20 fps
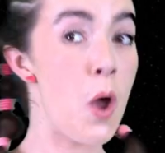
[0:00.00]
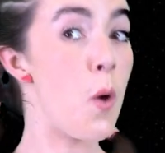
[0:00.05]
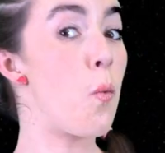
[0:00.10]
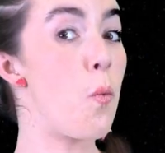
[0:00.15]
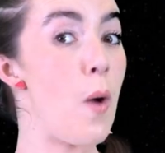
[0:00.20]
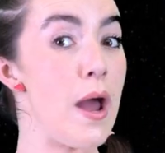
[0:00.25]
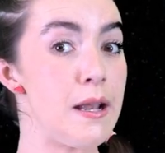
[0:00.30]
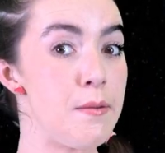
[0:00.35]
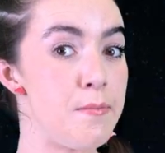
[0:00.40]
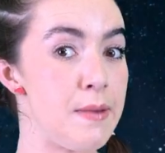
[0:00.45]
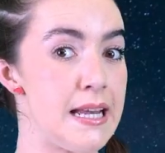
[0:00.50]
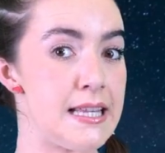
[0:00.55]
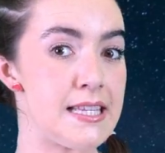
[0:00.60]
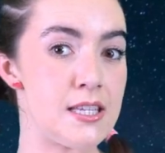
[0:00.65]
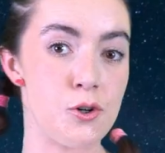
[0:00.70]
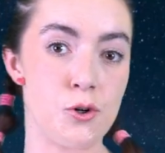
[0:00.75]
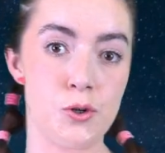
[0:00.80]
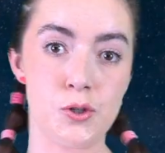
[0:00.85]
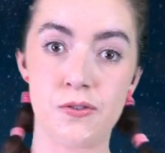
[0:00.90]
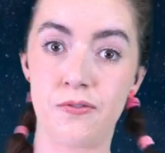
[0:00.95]
When
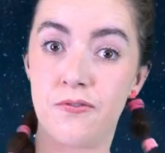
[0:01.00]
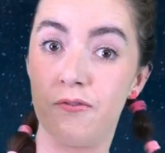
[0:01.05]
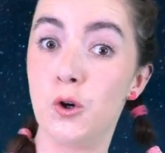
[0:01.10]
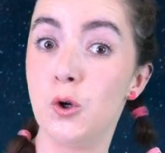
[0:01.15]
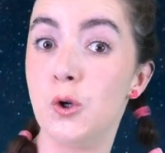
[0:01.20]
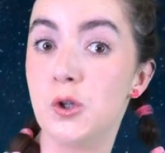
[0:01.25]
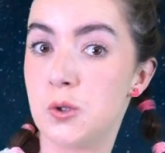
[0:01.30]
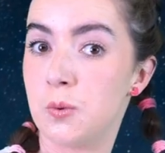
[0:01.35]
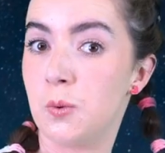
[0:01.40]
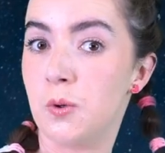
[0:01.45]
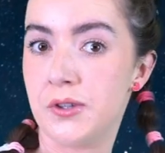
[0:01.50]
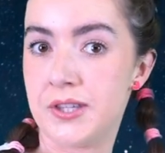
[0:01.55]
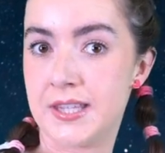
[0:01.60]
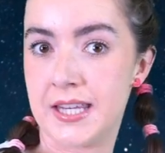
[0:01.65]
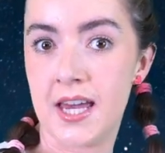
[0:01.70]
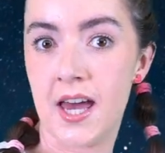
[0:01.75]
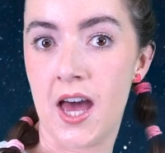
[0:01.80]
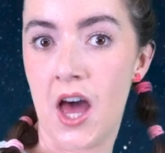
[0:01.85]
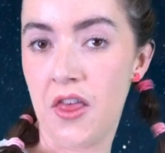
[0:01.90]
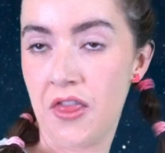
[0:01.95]
meteors fall towards
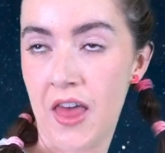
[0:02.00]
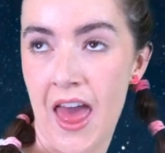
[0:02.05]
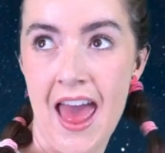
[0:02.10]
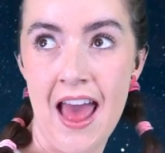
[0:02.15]
the Earth,